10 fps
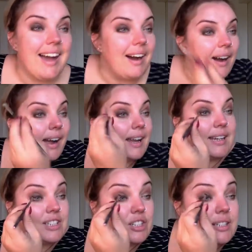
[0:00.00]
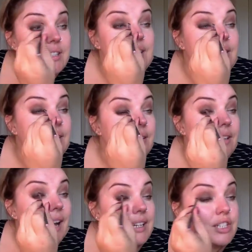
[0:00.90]
I just
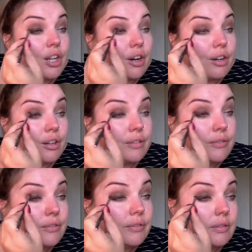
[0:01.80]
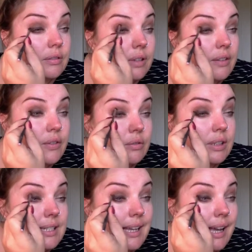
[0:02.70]
had to turn it off. I feel
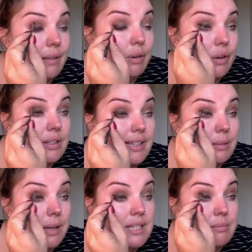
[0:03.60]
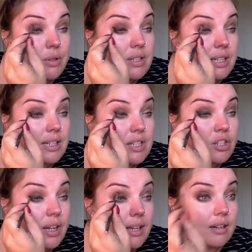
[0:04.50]
really sad. We've got such amazing music in
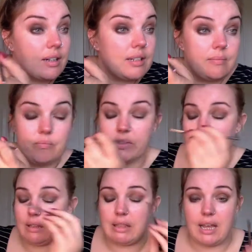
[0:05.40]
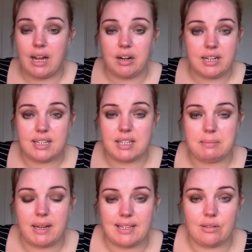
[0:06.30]
Australia, and the Arias just
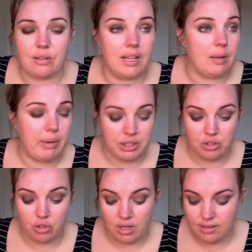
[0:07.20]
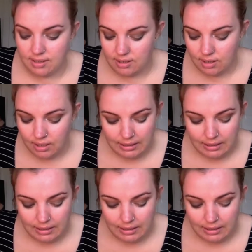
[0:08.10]
make us look like a bunch of drunks.